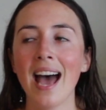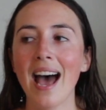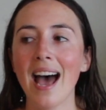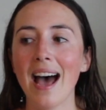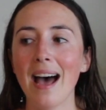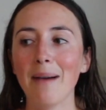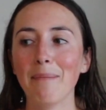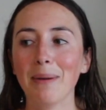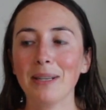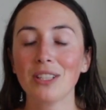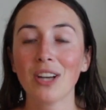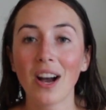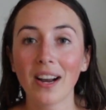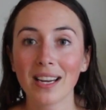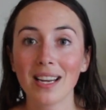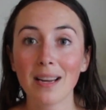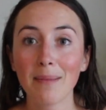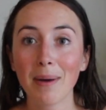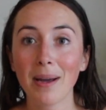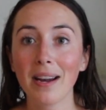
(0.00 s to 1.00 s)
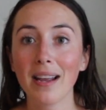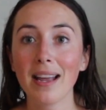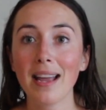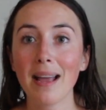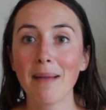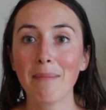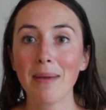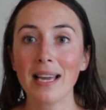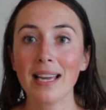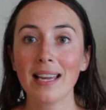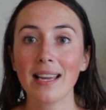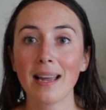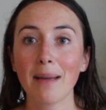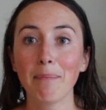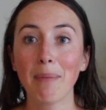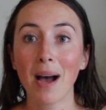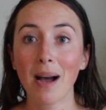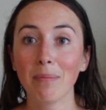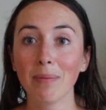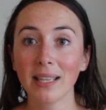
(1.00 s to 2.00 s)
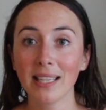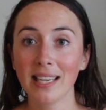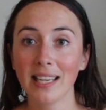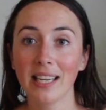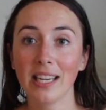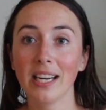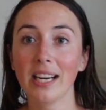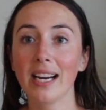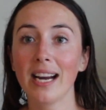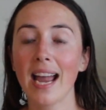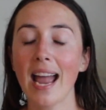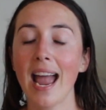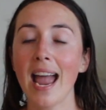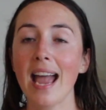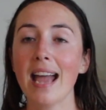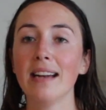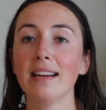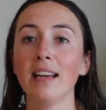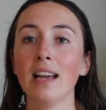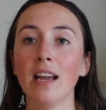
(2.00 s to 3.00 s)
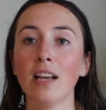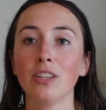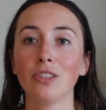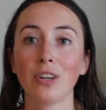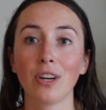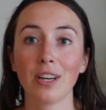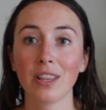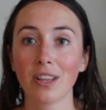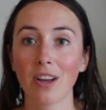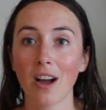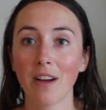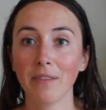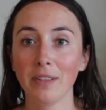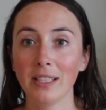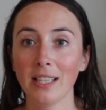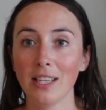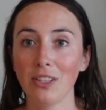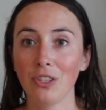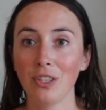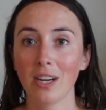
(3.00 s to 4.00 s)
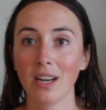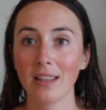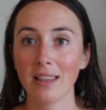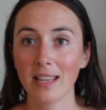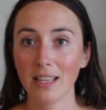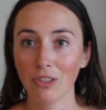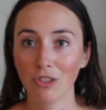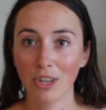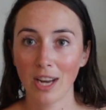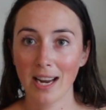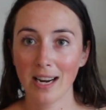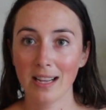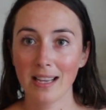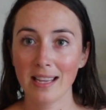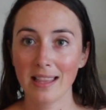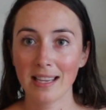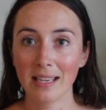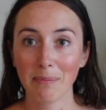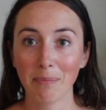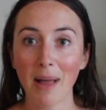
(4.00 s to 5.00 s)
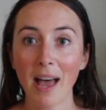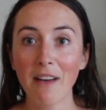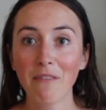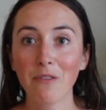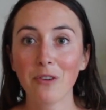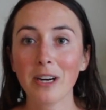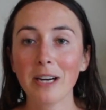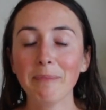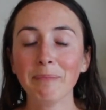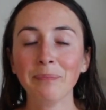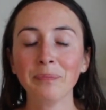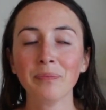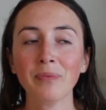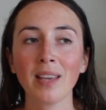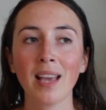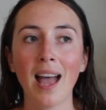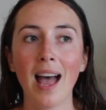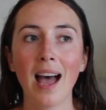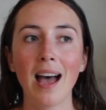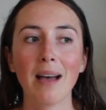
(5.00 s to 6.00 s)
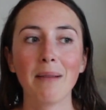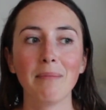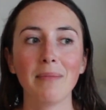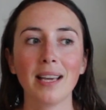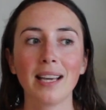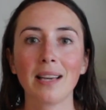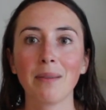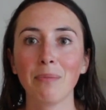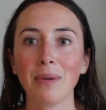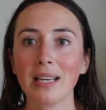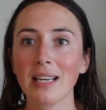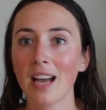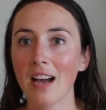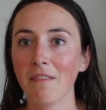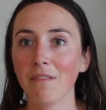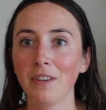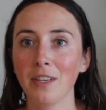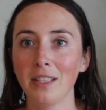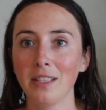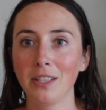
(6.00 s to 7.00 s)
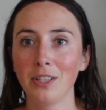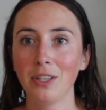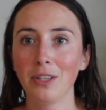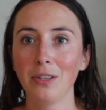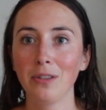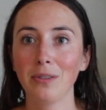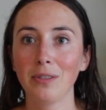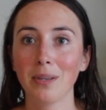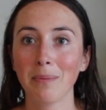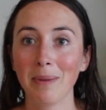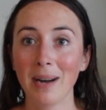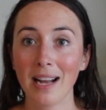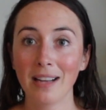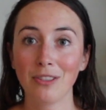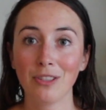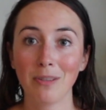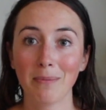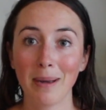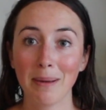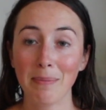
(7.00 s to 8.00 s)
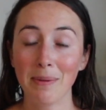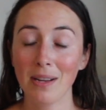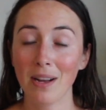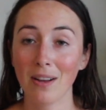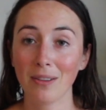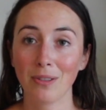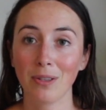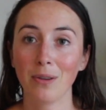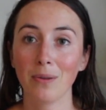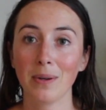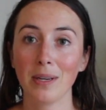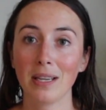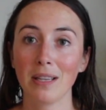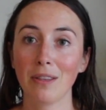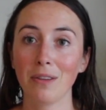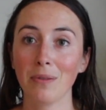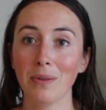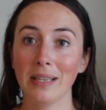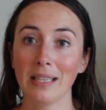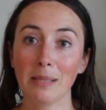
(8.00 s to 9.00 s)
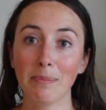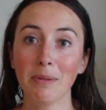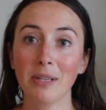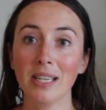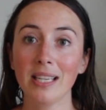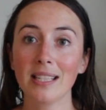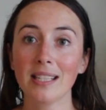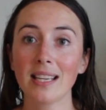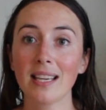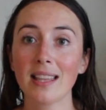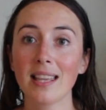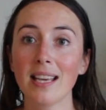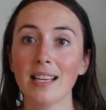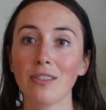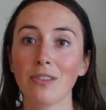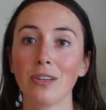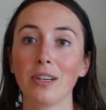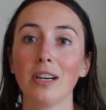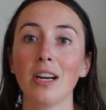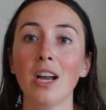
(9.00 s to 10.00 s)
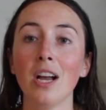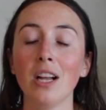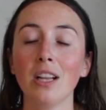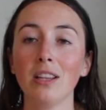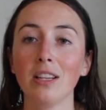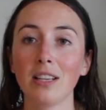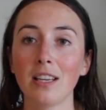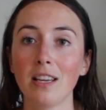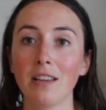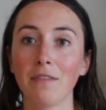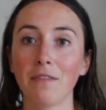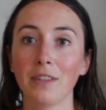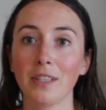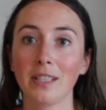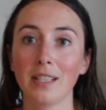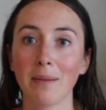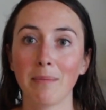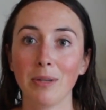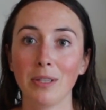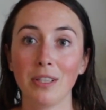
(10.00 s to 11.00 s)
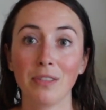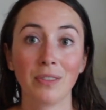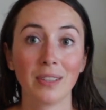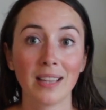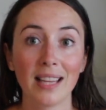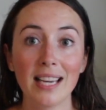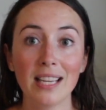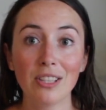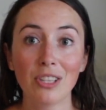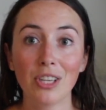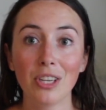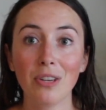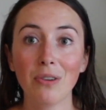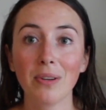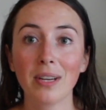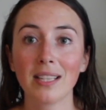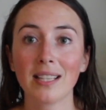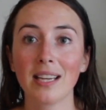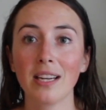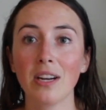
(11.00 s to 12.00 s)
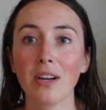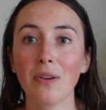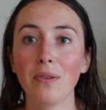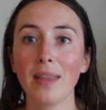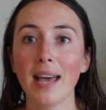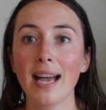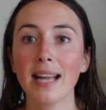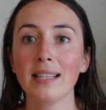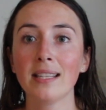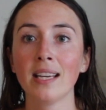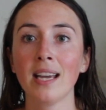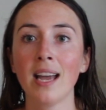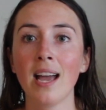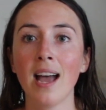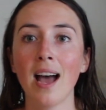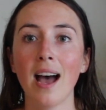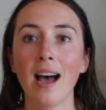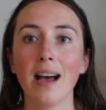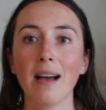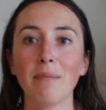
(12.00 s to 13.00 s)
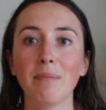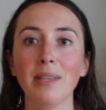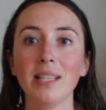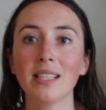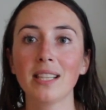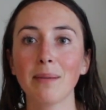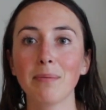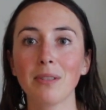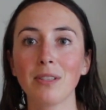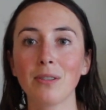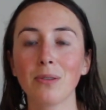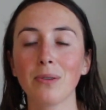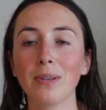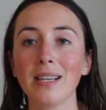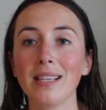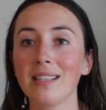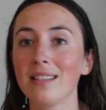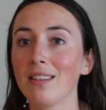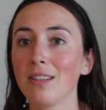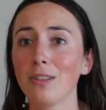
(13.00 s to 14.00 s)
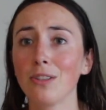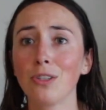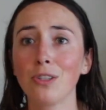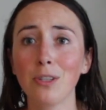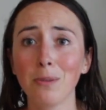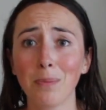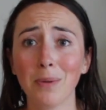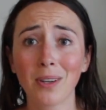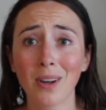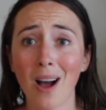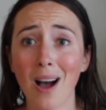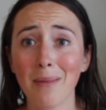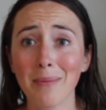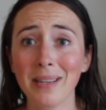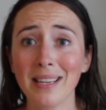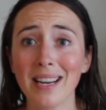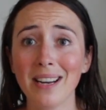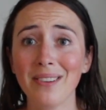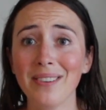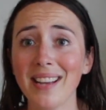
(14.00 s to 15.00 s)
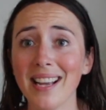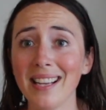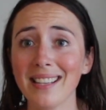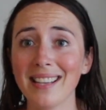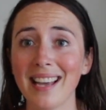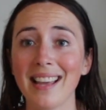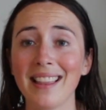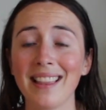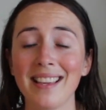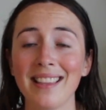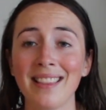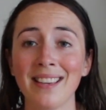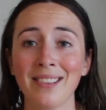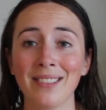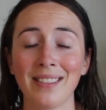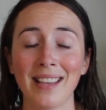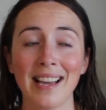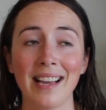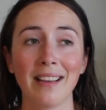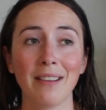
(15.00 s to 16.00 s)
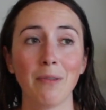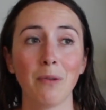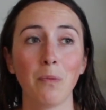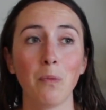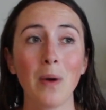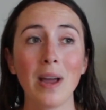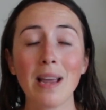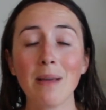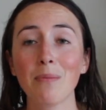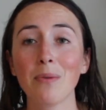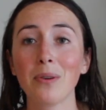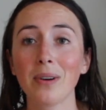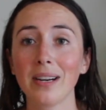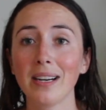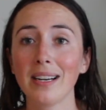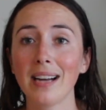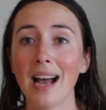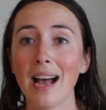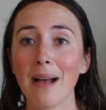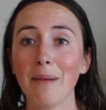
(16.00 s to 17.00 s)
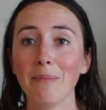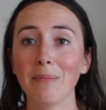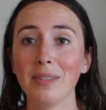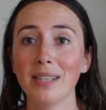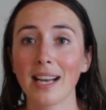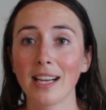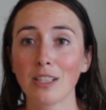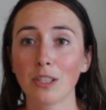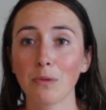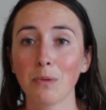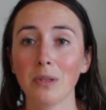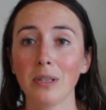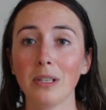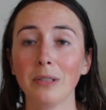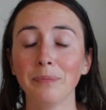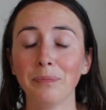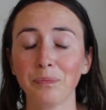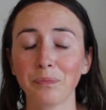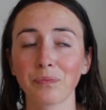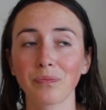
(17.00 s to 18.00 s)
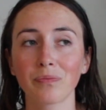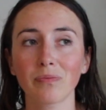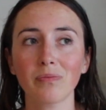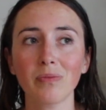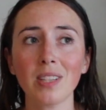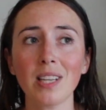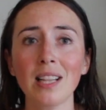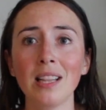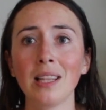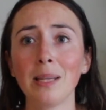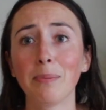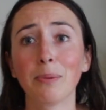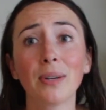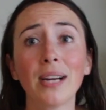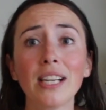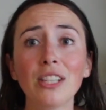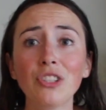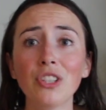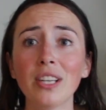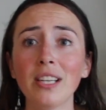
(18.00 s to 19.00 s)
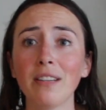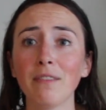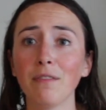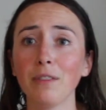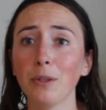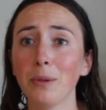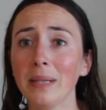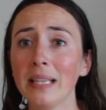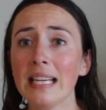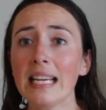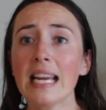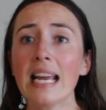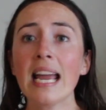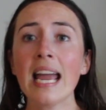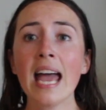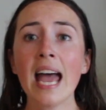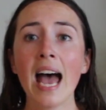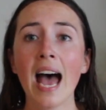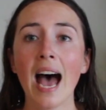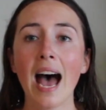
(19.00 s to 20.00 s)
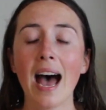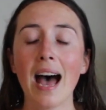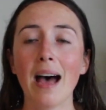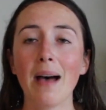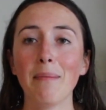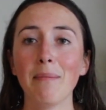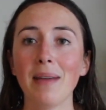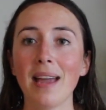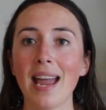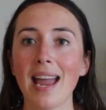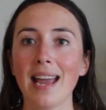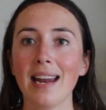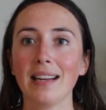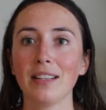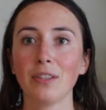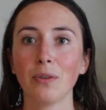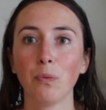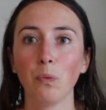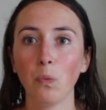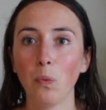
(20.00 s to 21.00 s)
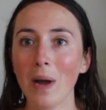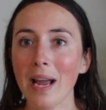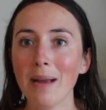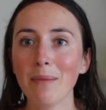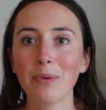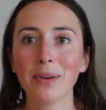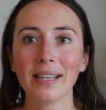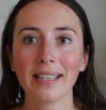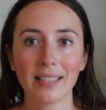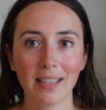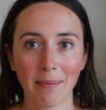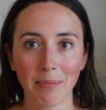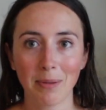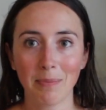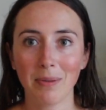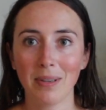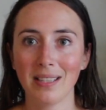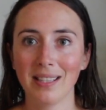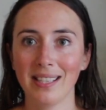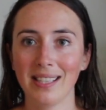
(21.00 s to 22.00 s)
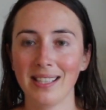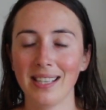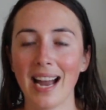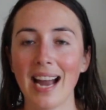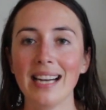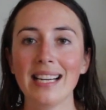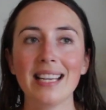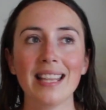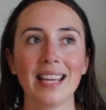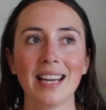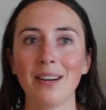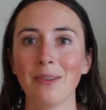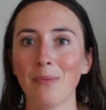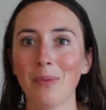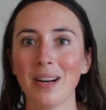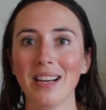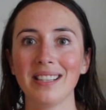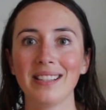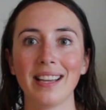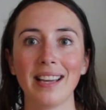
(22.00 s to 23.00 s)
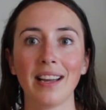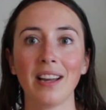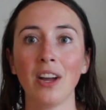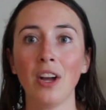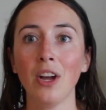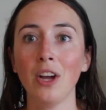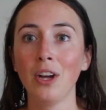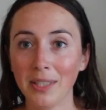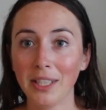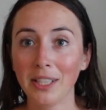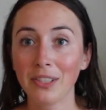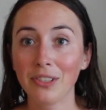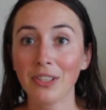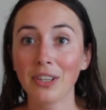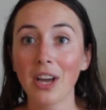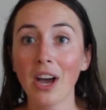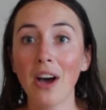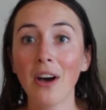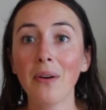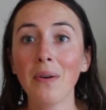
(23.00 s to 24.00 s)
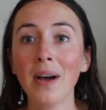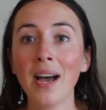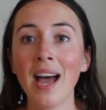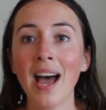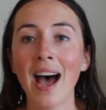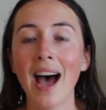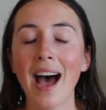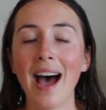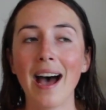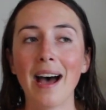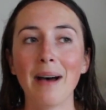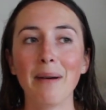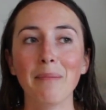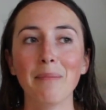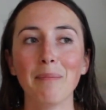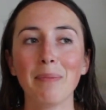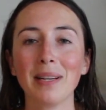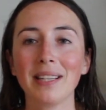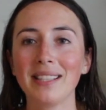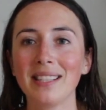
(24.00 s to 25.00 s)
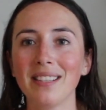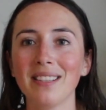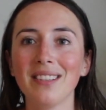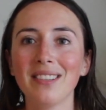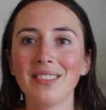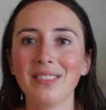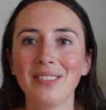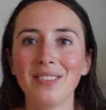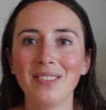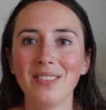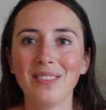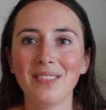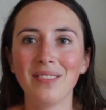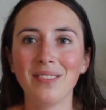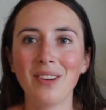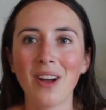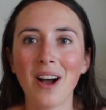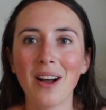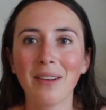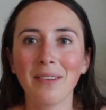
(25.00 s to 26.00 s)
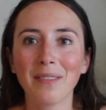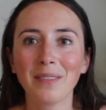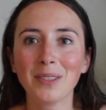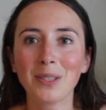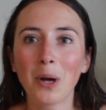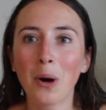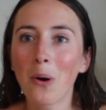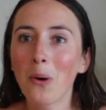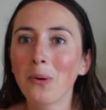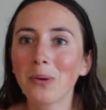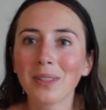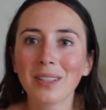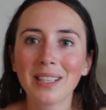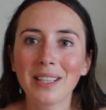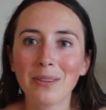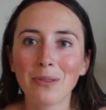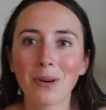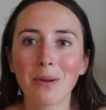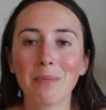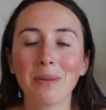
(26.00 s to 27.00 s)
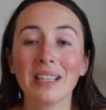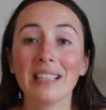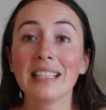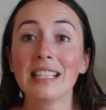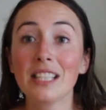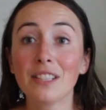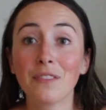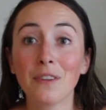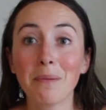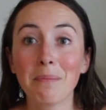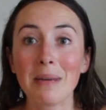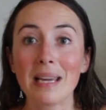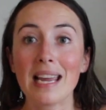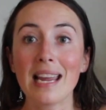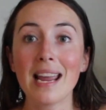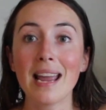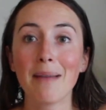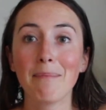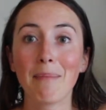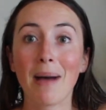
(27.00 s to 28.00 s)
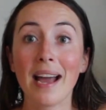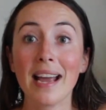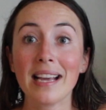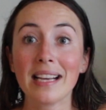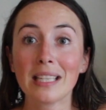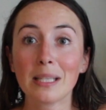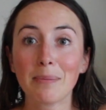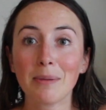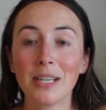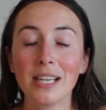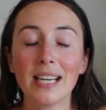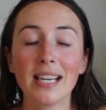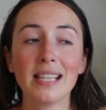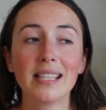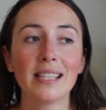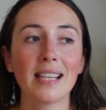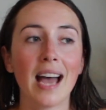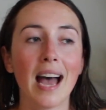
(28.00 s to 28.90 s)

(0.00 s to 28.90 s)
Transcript: uh, by talking about it and making it public here and starting the conversation on this channel and this platform, um, it can bring comfort to someone else who might be also going through an experience like this, or looking for someone to relate to, because I know that um, these types of stories, they're super common nowadays. I think there's like way more um, sexual liberation and fluidity, um, and it's way more acceptable in society than it was like years ago, um, but it's still not totally normal, at least for me and my experience.